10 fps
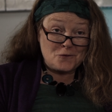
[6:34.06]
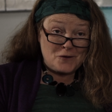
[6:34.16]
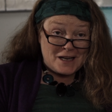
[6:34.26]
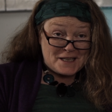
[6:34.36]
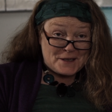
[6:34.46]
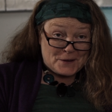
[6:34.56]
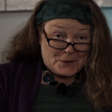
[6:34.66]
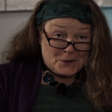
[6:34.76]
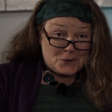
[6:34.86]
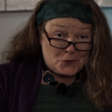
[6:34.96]
a
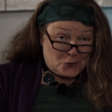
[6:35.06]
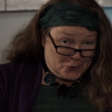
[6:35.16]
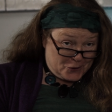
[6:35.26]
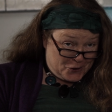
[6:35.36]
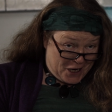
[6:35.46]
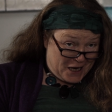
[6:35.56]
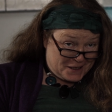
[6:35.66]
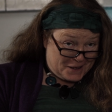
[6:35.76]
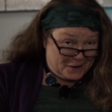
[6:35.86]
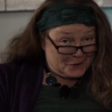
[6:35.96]
reason that you're the
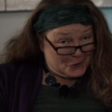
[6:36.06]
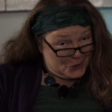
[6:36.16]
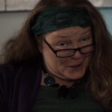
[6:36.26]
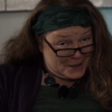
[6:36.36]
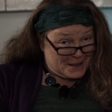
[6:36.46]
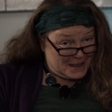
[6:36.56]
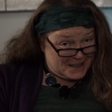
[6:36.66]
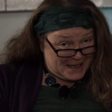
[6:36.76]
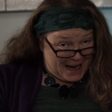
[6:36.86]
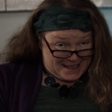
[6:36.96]
chaser and she's the
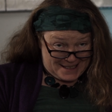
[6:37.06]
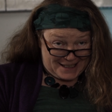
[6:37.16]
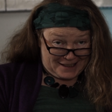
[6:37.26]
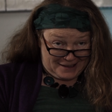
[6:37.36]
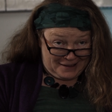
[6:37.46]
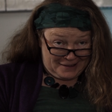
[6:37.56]
stand-in.